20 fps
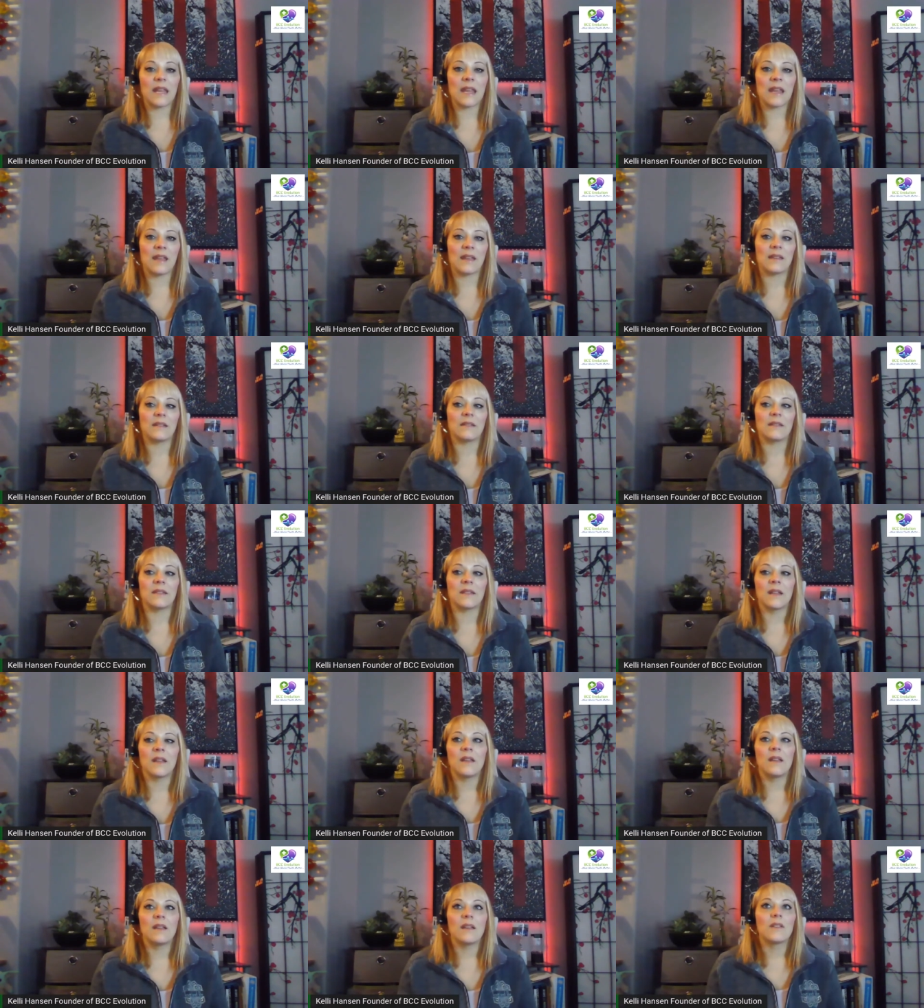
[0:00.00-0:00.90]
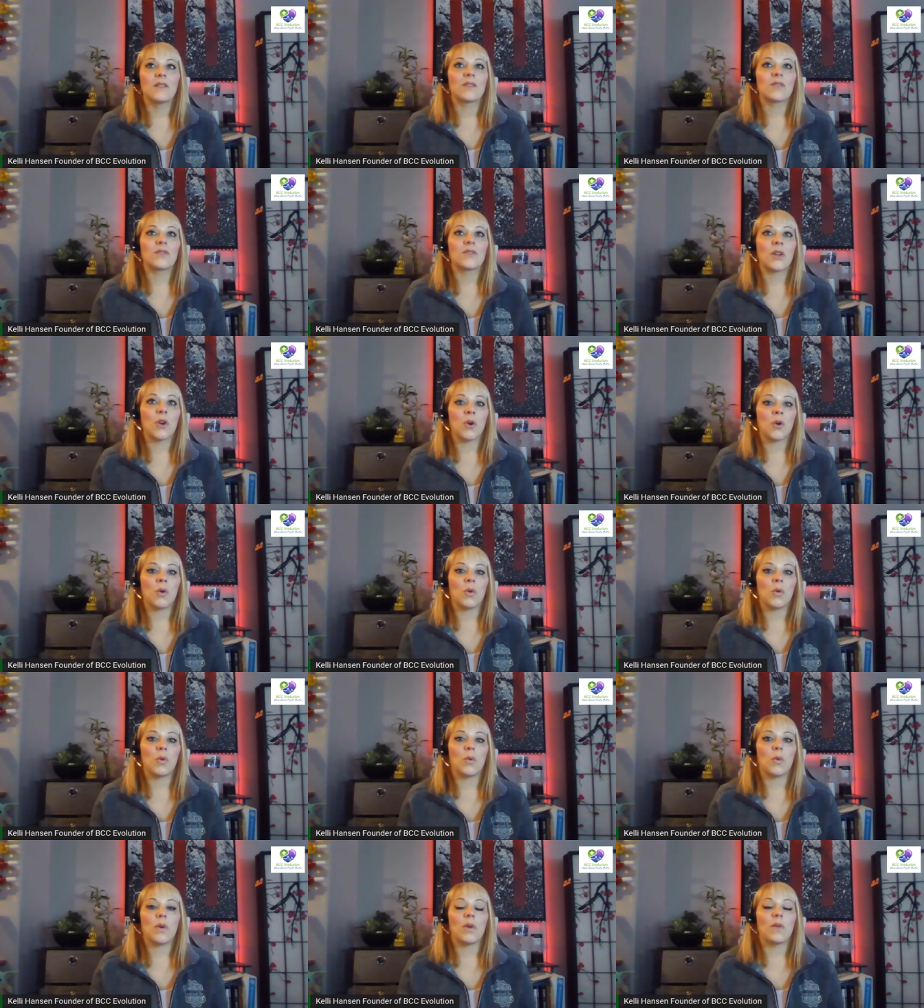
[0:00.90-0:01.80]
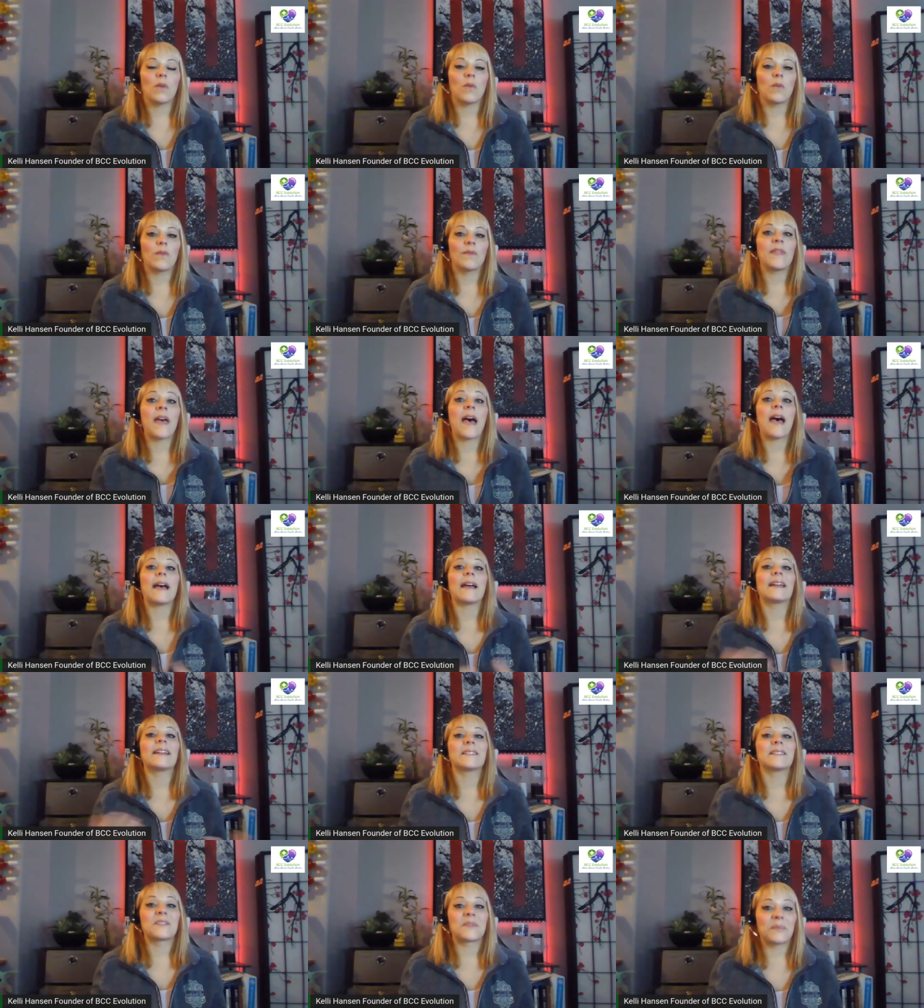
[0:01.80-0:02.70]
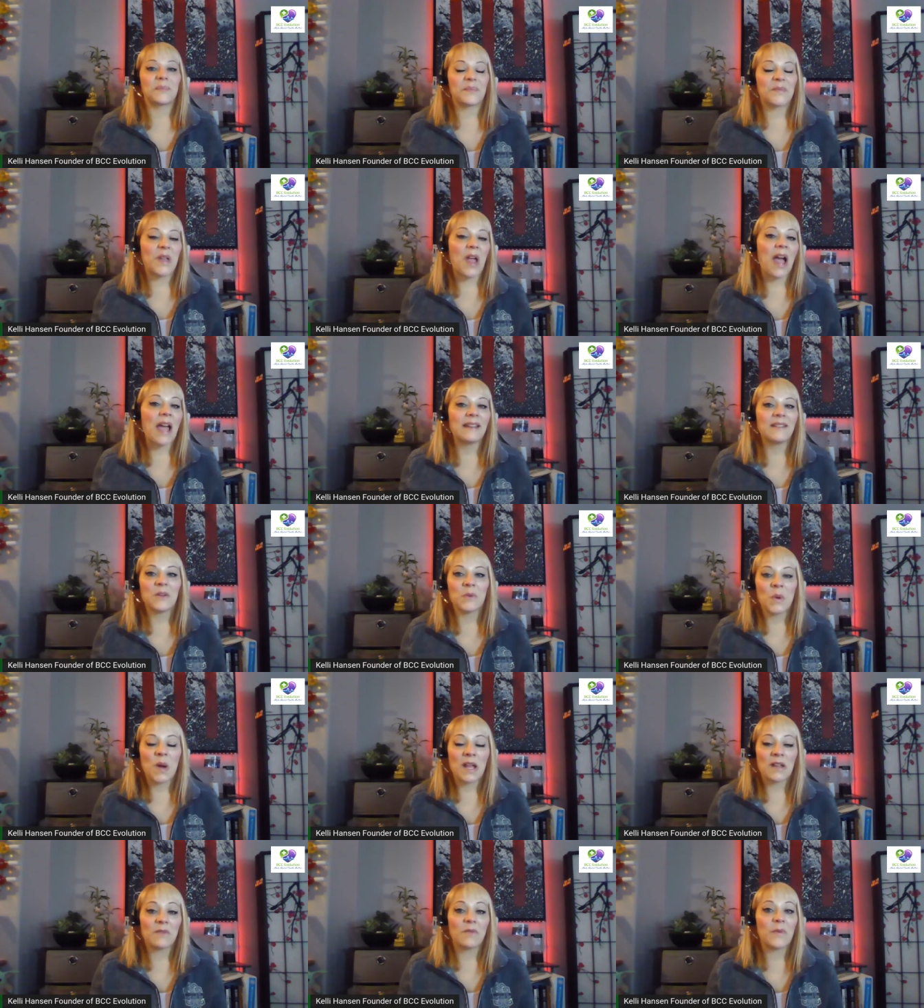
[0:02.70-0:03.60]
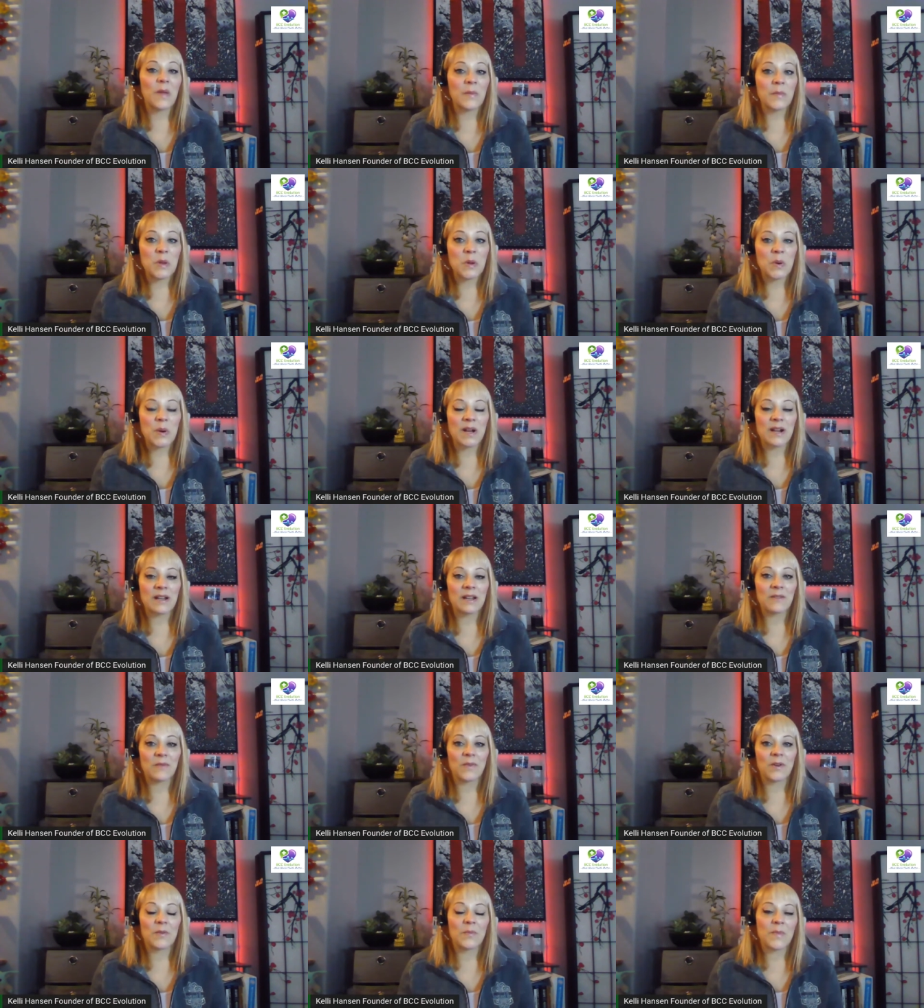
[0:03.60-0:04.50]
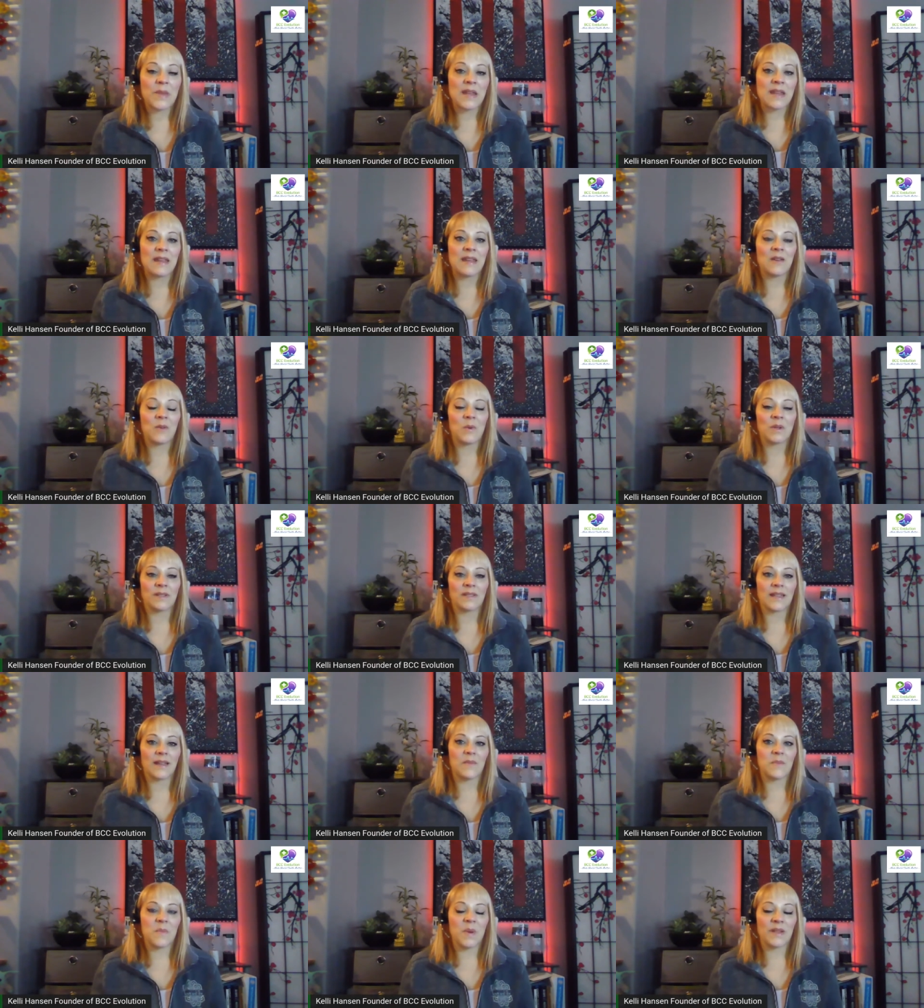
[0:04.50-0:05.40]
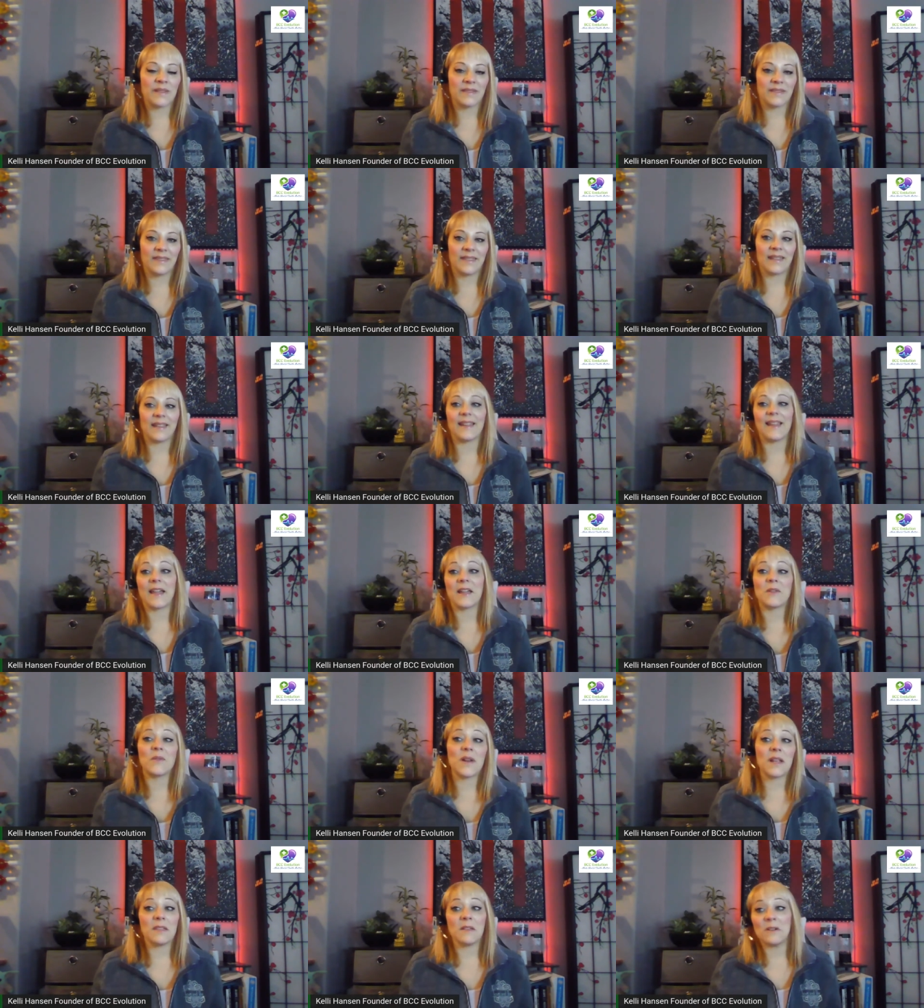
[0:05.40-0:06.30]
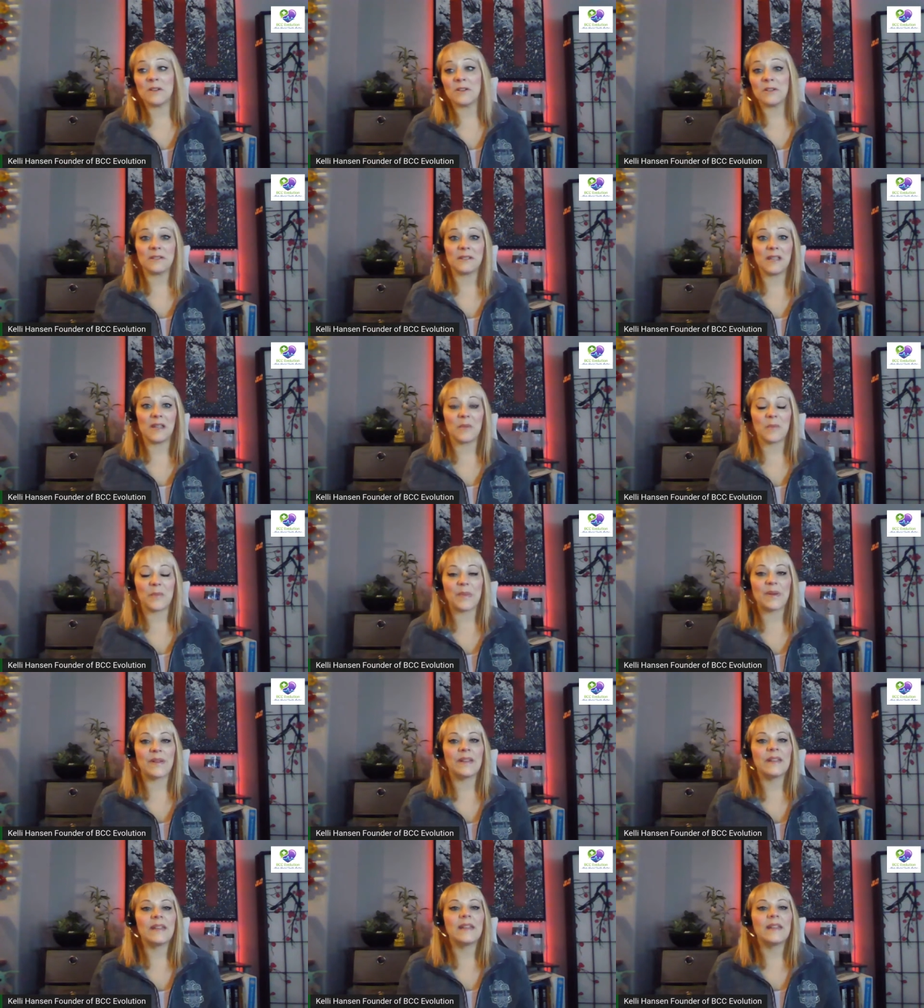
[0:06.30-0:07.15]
And so that is kind of why February for me was that month that I'd rather just skip,